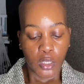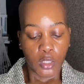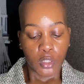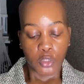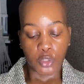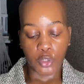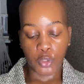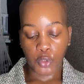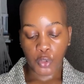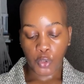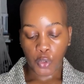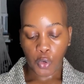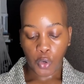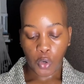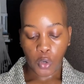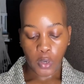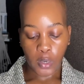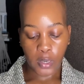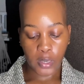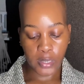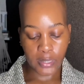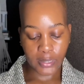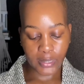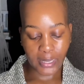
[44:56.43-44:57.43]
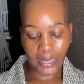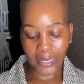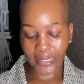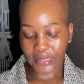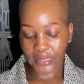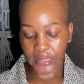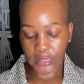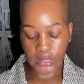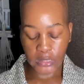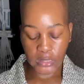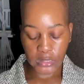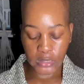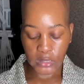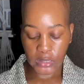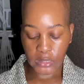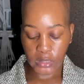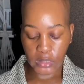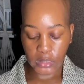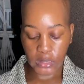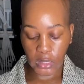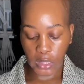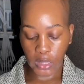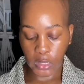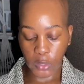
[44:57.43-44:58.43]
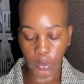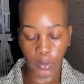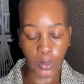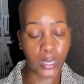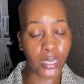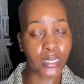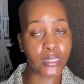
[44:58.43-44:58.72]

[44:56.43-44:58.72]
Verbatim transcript: to your cousins, your